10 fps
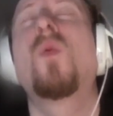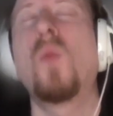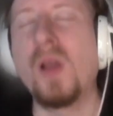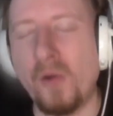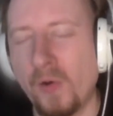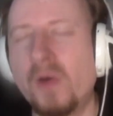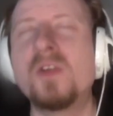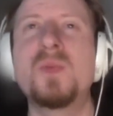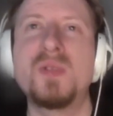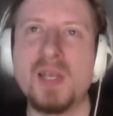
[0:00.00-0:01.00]
We are
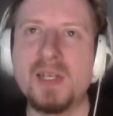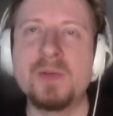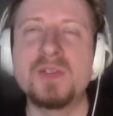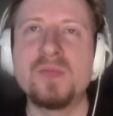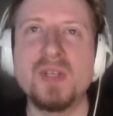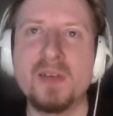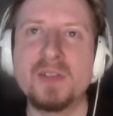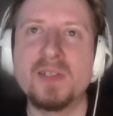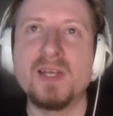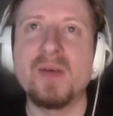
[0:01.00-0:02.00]
100% doing some videos
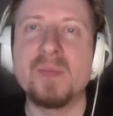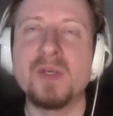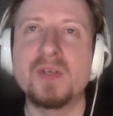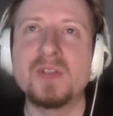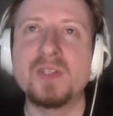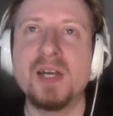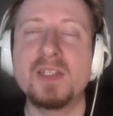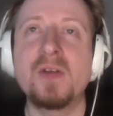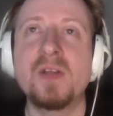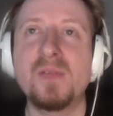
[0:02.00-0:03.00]
on that because I
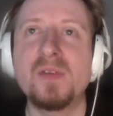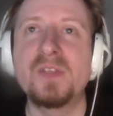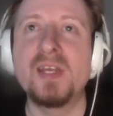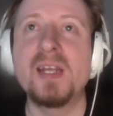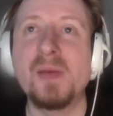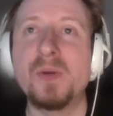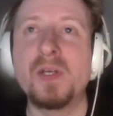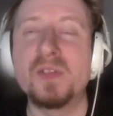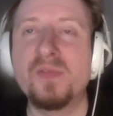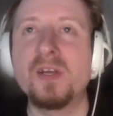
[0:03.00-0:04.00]
don't know if you've seen it, but
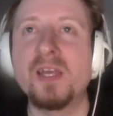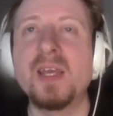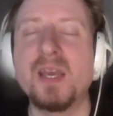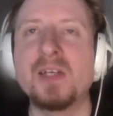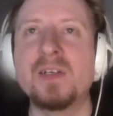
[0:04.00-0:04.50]
it's fucking chaos.